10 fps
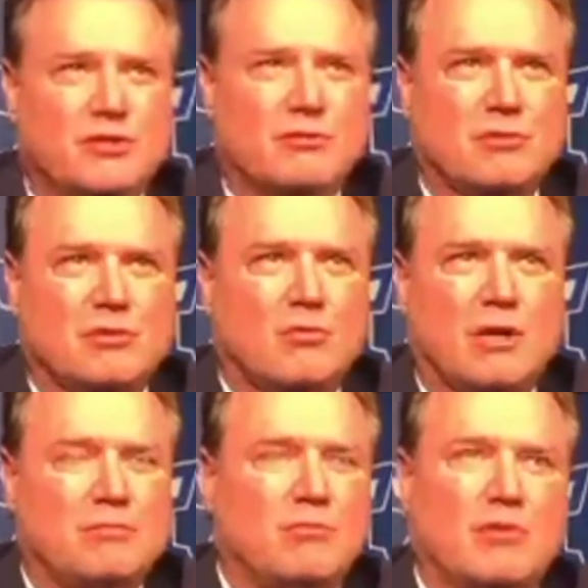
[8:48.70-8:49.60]
because you don't know
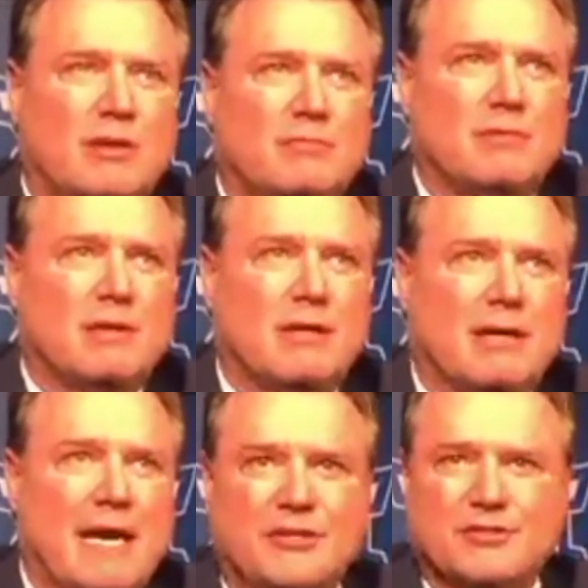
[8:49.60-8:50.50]
what
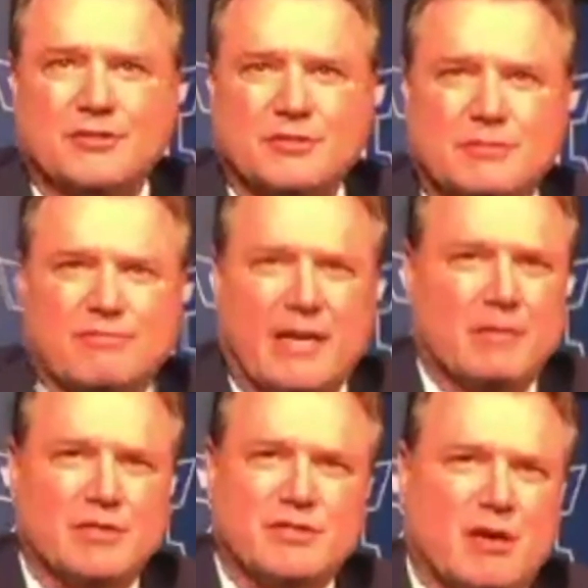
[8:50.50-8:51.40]
agents and
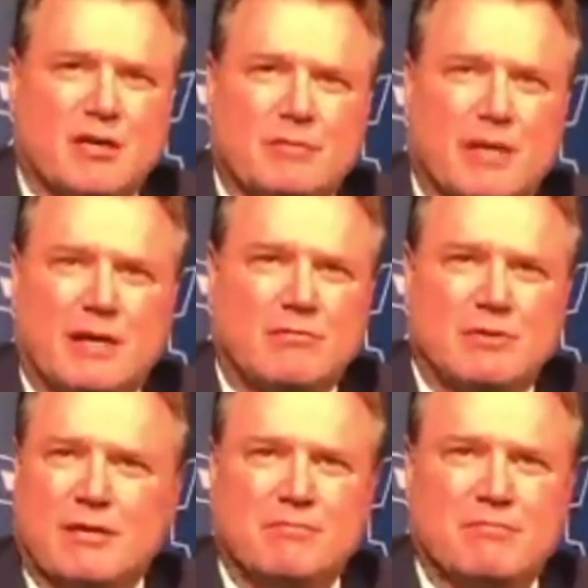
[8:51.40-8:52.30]
families talk about
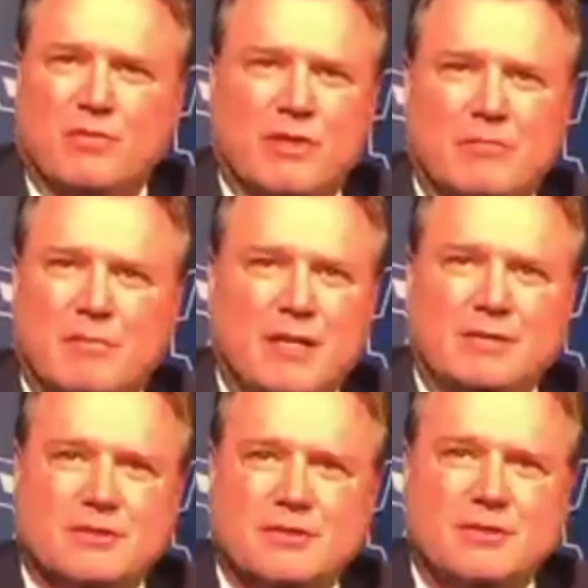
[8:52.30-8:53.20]
when they
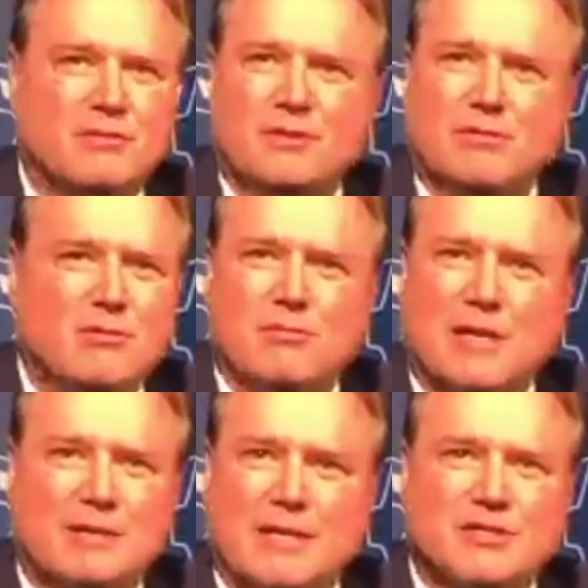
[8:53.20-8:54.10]
meet. You don't know
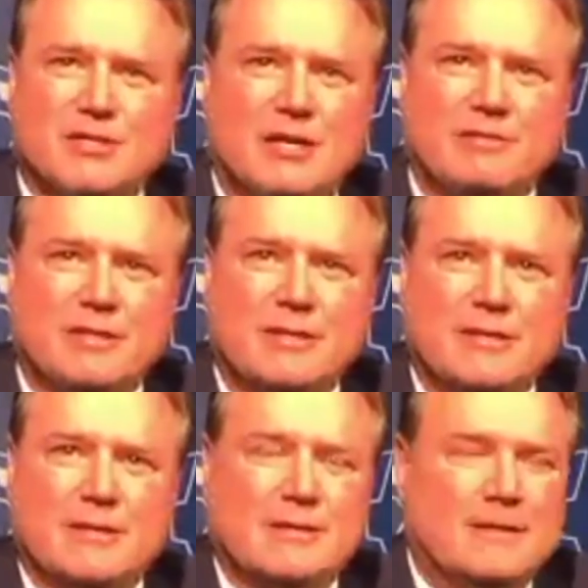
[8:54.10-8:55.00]
about that stuff.
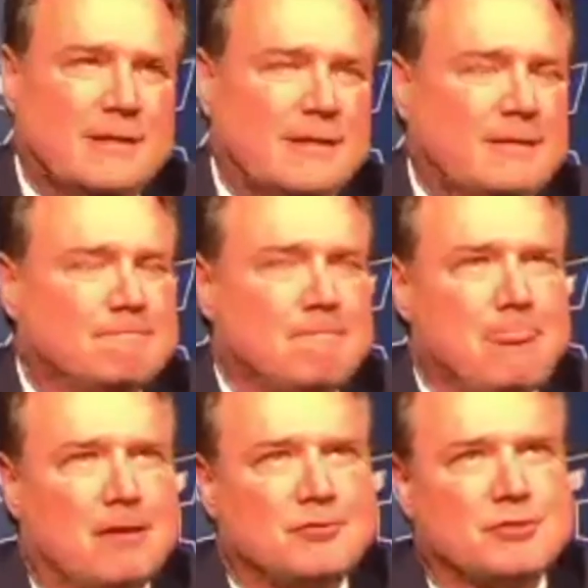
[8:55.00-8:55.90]

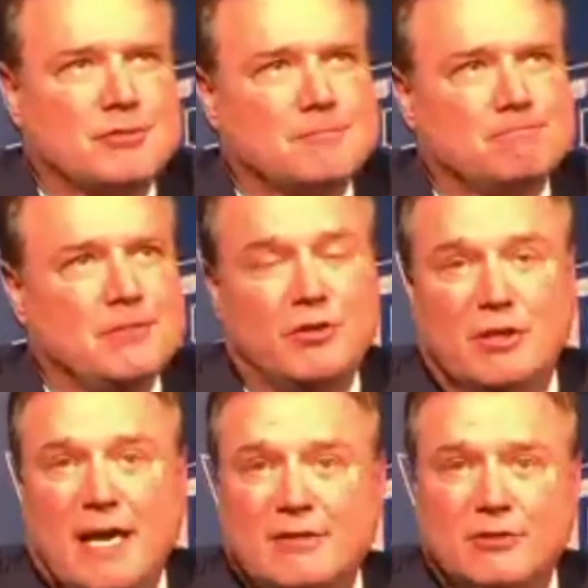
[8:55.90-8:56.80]
So you know,
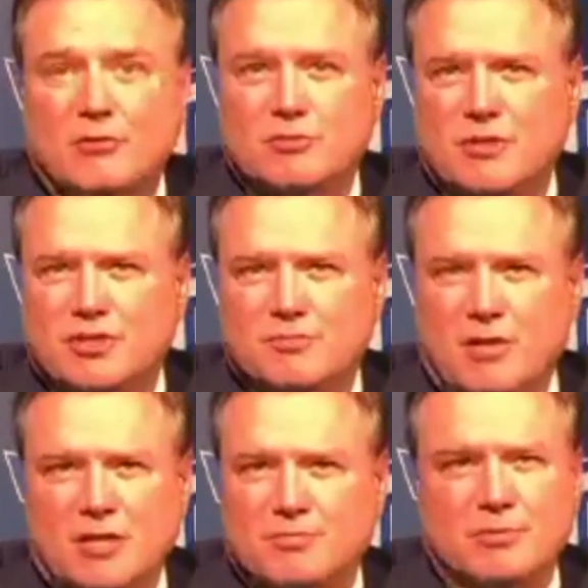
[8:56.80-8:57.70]
you'd like to know as much as
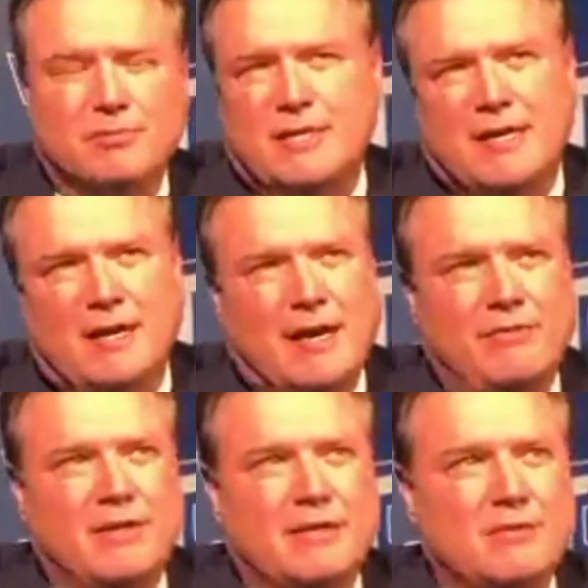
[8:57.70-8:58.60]
possible, but
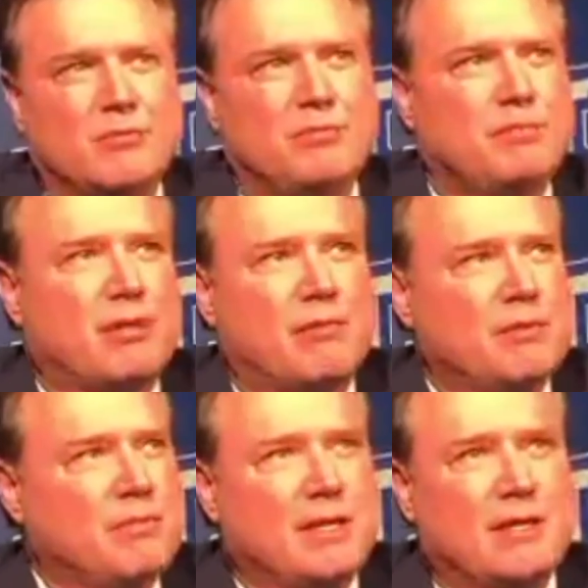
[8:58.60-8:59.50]
I think that would
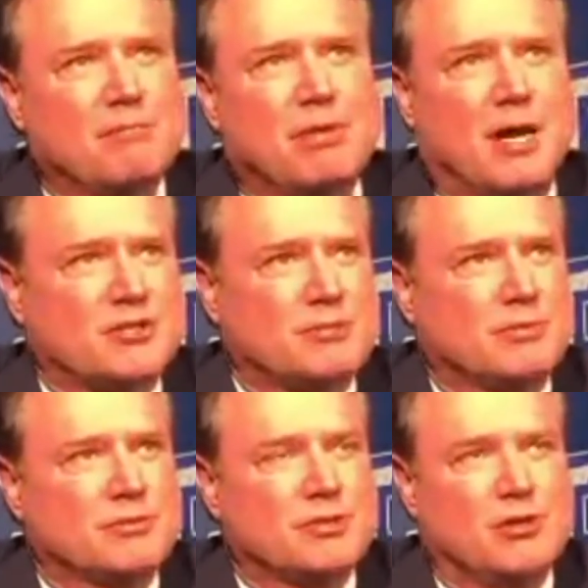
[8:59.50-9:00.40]
probably be
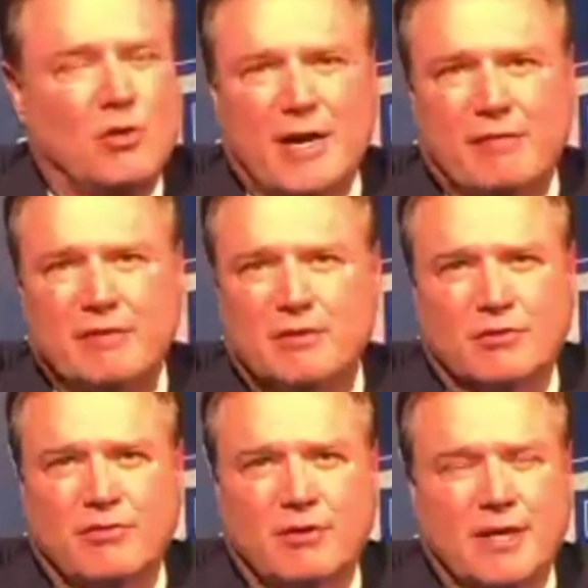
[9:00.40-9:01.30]
impossible to know every
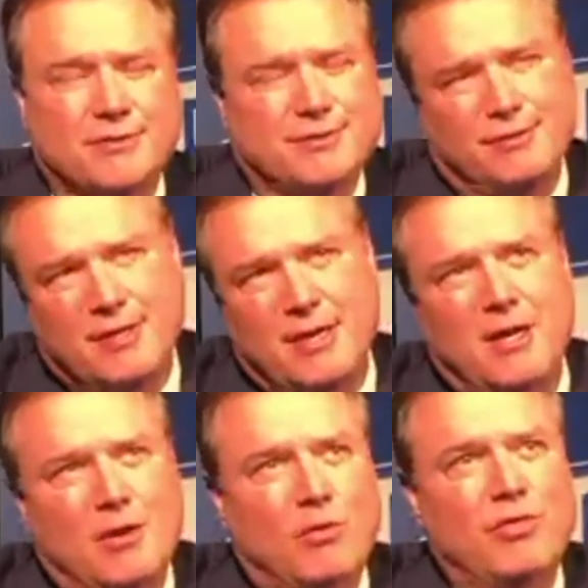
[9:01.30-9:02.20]
little thing. So
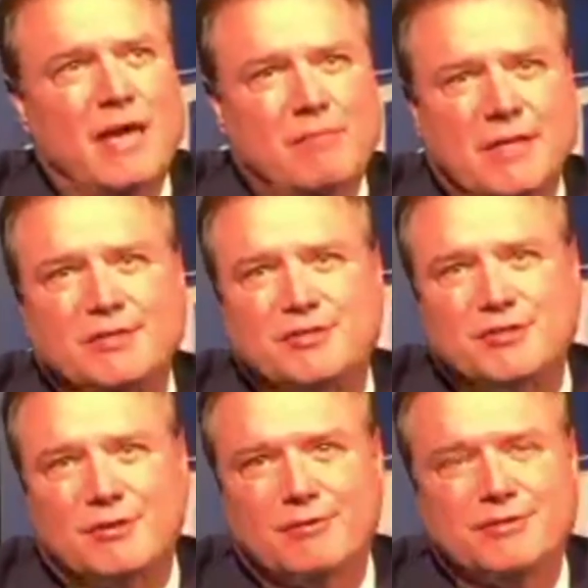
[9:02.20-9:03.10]
would that be
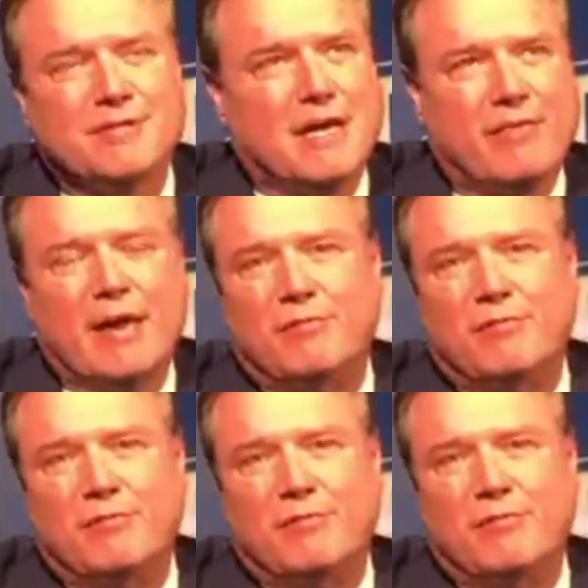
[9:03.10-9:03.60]
concerns? Yeah,